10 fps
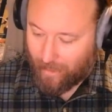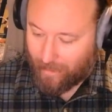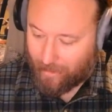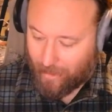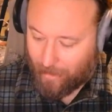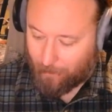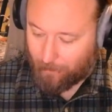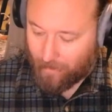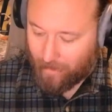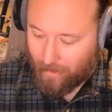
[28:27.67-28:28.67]
And
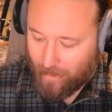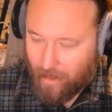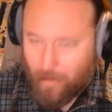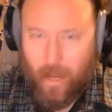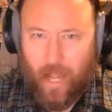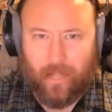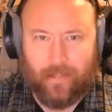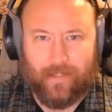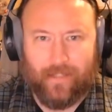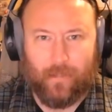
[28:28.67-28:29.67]
man,
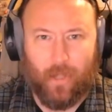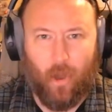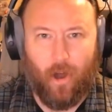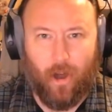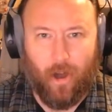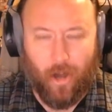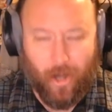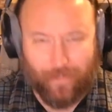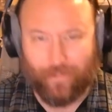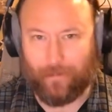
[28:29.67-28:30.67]
it seems
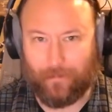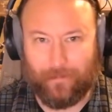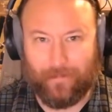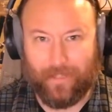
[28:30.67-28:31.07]
awesome.